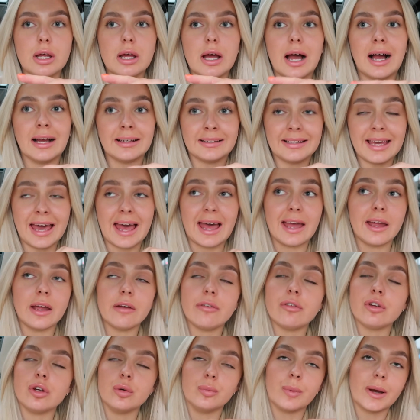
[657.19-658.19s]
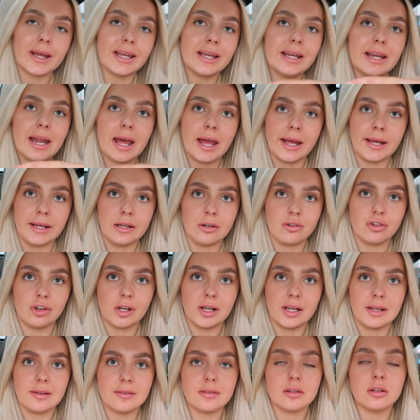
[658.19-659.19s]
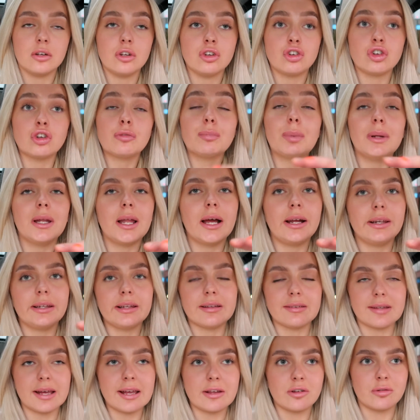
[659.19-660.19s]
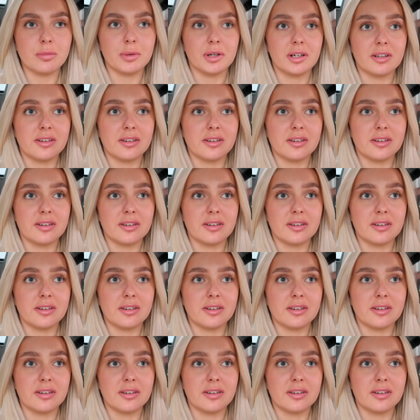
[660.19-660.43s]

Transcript: I get if you're waiting ages, just politely say something,